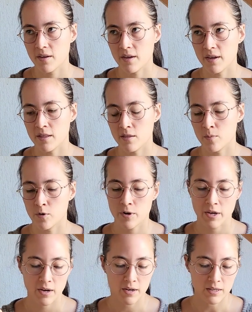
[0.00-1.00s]
And the
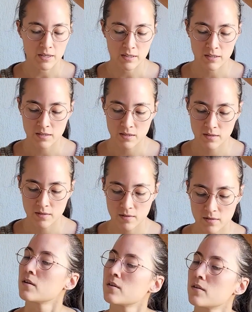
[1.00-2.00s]
mohair is
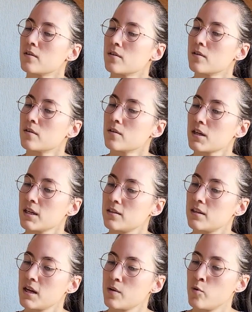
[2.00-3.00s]
kid
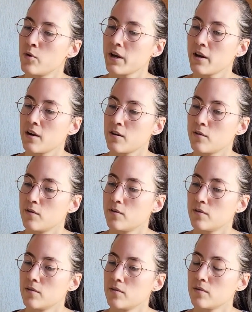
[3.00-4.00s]
silk mohair,
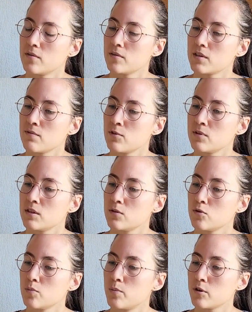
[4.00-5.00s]

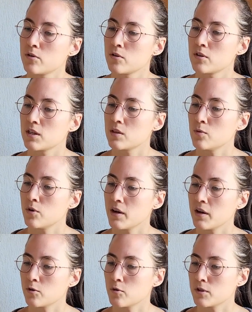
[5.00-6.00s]
72% kid
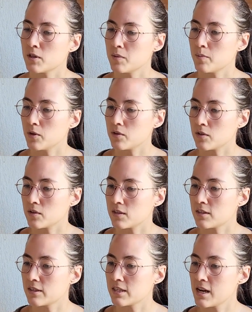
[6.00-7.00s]
mohair, 28%
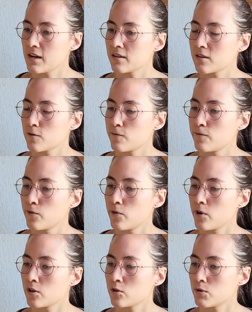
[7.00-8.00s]
silk,
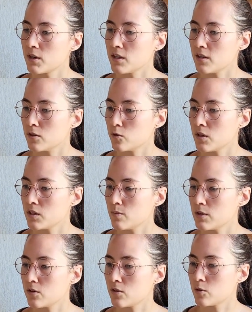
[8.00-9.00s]
420
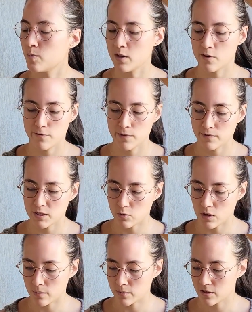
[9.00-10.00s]
meters per 50
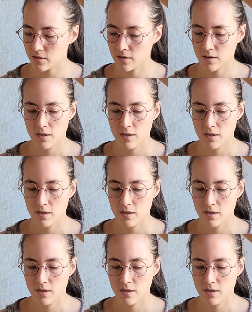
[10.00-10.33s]
grams.